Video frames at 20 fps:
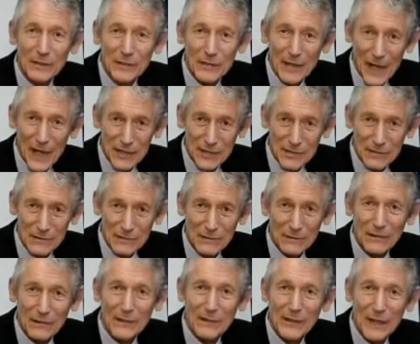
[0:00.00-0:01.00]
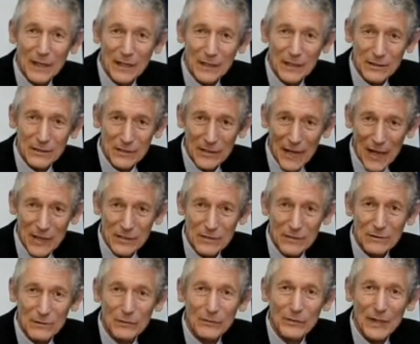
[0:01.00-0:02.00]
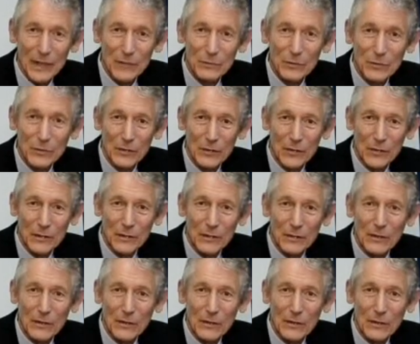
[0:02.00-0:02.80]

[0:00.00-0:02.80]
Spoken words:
national and then international network